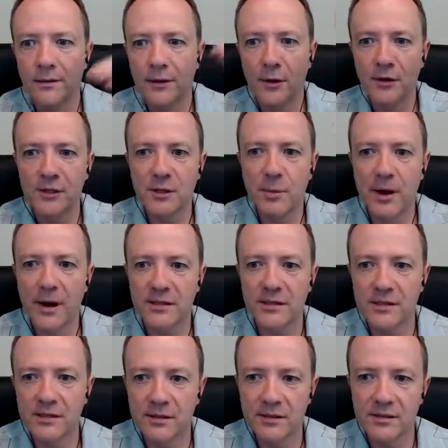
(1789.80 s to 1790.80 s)
here's the
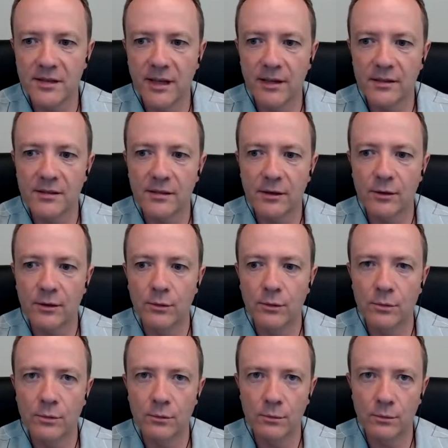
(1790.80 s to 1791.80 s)
boxes of the states that
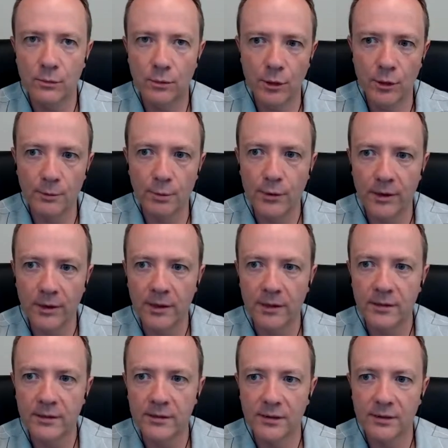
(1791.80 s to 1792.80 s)
you could put
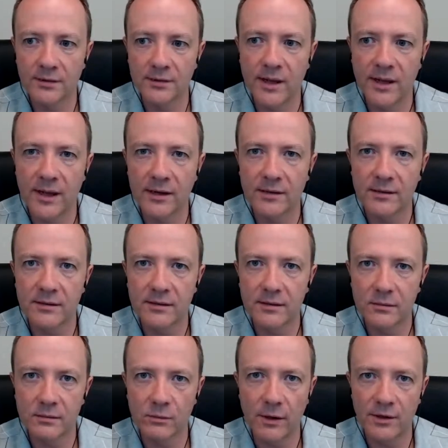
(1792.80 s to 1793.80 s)
in sales mm-hmm. tax
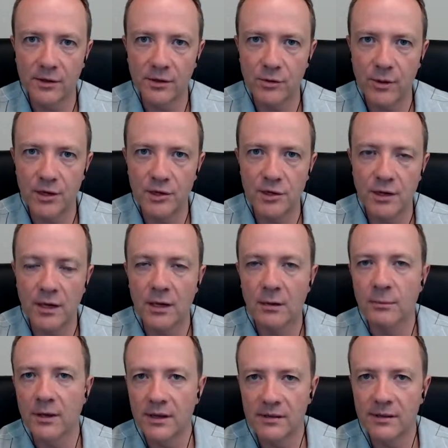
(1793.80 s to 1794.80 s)
mm-hmm. registration
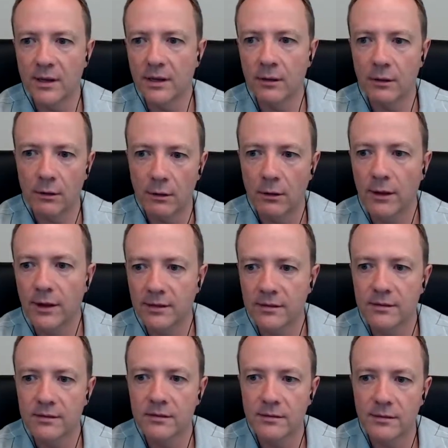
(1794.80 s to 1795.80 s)
in because then they'll collect
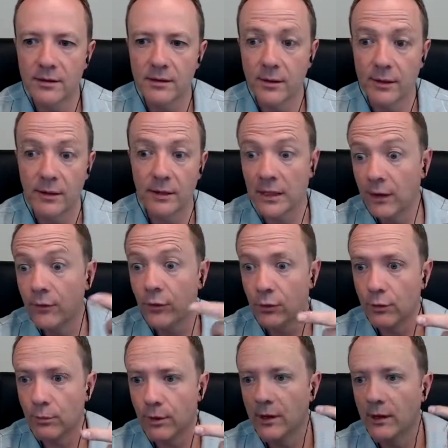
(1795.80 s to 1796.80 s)
and then give you
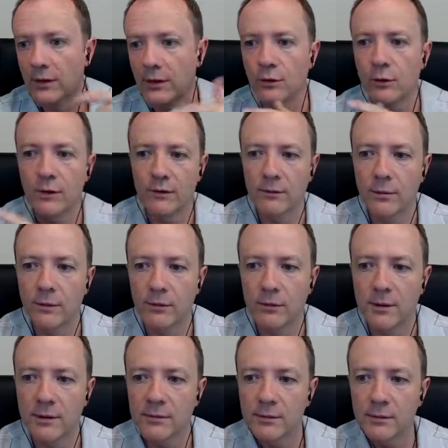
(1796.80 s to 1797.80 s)
the money, and then you have to be
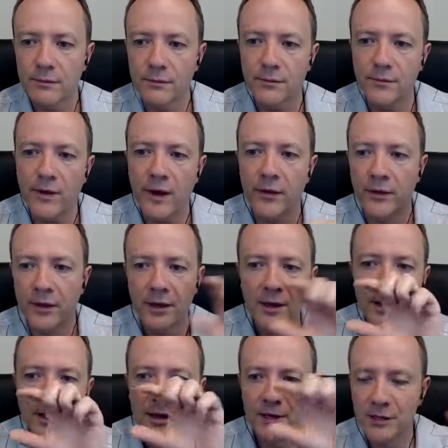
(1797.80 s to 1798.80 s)
responsible for filing.
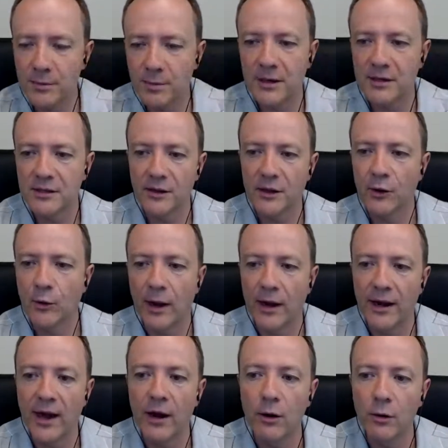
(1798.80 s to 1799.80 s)
It's just basically right.
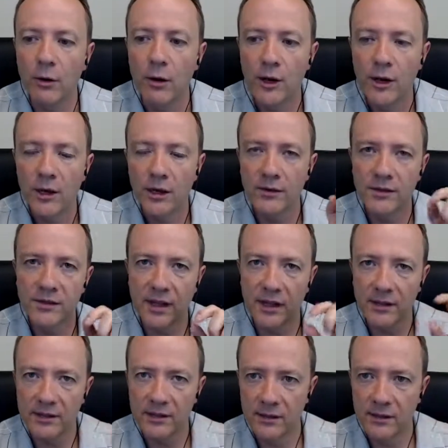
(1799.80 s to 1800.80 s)
grayed out in the
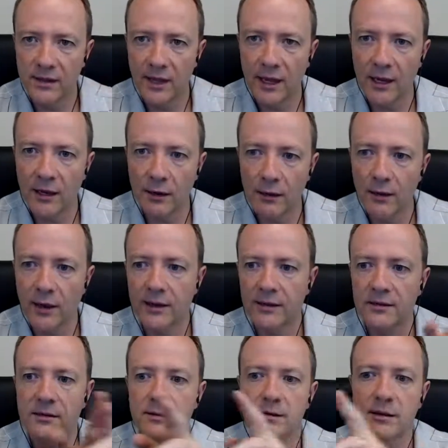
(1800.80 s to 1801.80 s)
states that they
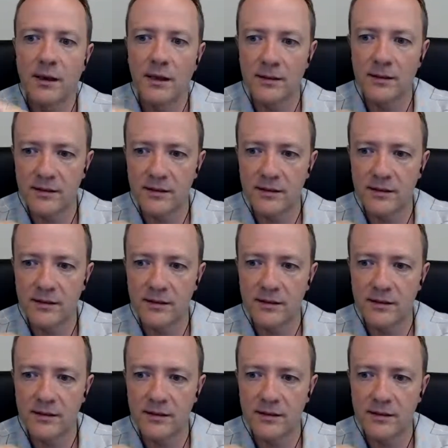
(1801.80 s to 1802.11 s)
collect and